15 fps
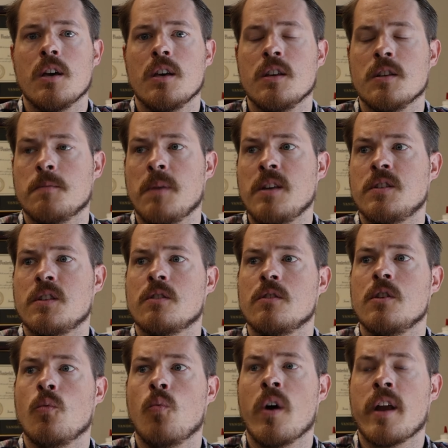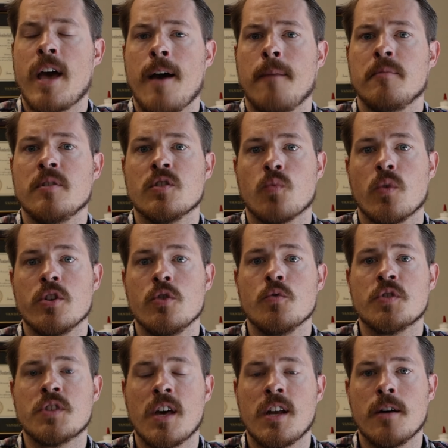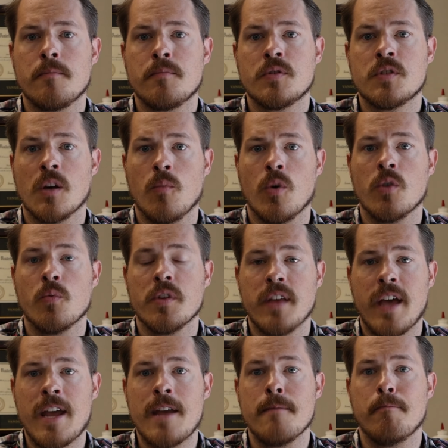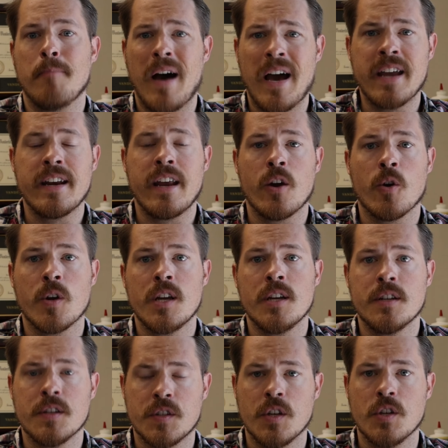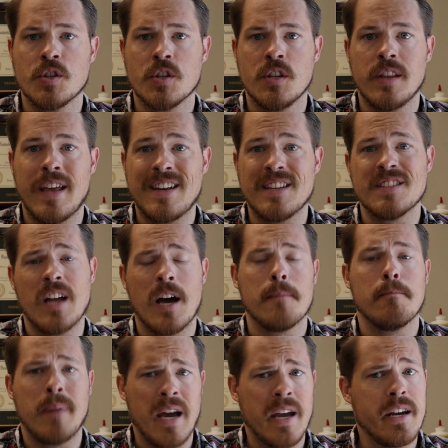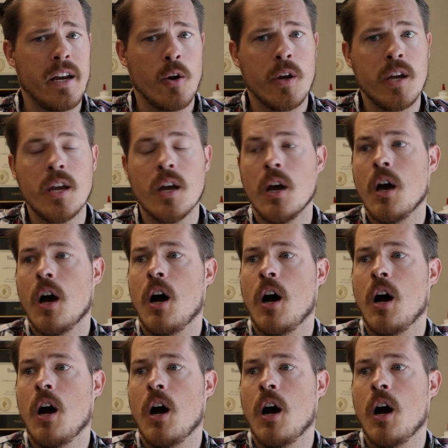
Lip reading: is basically what happens when you set up someone with a binary decision that is not binary.